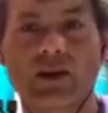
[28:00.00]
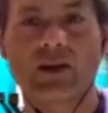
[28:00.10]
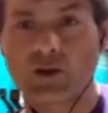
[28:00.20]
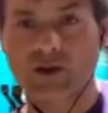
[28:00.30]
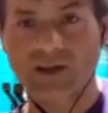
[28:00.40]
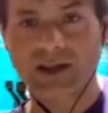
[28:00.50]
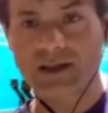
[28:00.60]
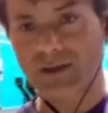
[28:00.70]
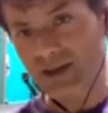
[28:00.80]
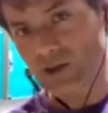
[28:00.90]
your sister
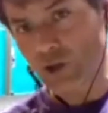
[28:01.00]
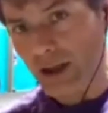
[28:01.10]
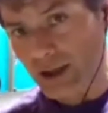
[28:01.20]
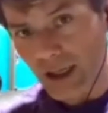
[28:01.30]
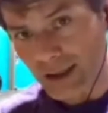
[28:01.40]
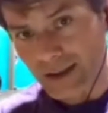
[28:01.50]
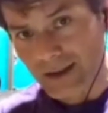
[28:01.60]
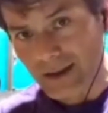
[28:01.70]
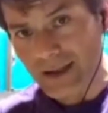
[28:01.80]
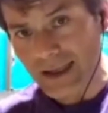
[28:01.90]
is not yet
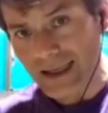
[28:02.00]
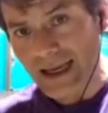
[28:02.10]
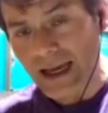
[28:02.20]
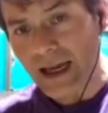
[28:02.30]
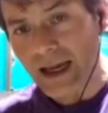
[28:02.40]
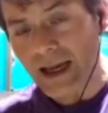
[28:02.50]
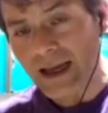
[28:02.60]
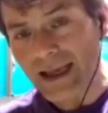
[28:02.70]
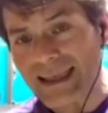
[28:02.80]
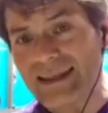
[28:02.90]

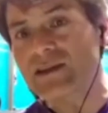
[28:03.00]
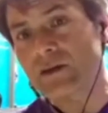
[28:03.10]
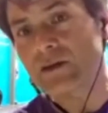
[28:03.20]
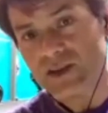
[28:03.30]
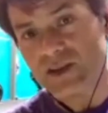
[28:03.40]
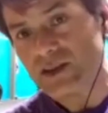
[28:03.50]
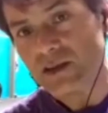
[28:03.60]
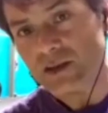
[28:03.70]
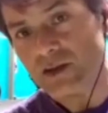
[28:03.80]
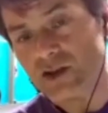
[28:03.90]
insulin
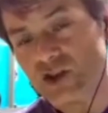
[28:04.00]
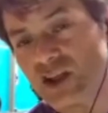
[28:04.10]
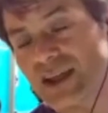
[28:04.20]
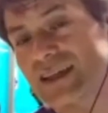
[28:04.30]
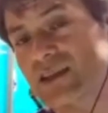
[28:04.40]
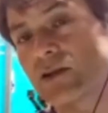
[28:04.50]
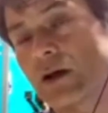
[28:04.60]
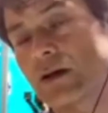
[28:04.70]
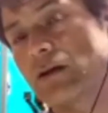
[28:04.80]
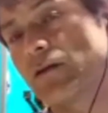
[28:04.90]
resistant. She has
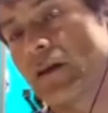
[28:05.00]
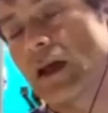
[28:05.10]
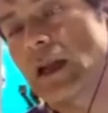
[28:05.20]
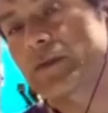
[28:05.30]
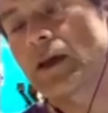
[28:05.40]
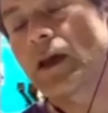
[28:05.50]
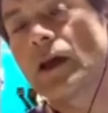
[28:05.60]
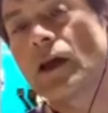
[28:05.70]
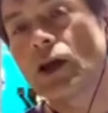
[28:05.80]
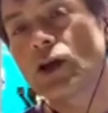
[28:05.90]
not developed
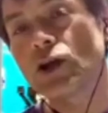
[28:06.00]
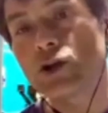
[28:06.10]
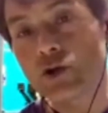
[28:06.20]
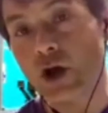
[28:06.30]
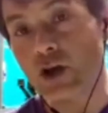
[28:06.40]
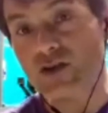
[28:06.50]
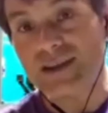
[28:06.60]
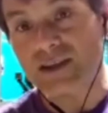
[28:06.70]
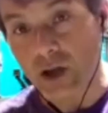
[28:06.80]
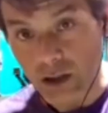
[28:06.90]
glucose
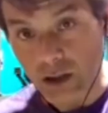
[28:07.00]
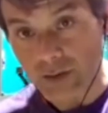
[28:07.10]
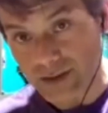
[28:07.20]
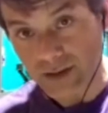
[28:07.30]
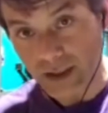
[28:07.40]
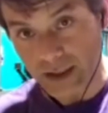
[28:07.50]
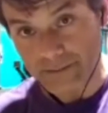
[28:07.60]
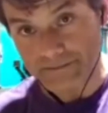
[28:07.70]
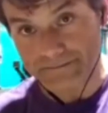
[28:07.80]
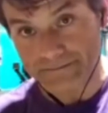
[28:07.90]
intolerance yet,
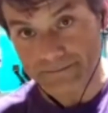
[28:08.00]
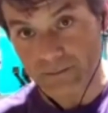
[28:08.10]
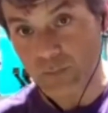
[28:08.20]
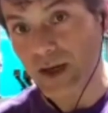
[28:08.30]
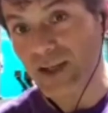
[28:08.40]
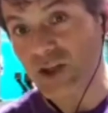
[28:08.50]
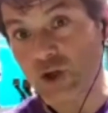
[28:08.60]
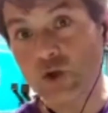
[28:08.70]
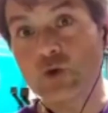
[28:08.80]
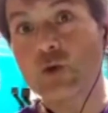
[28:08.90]
but
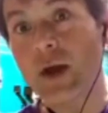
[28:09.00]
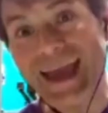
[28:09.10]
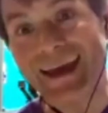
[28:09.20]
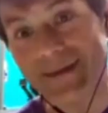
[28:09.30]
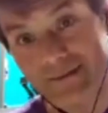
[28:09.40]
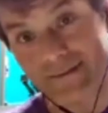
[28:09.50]
you have.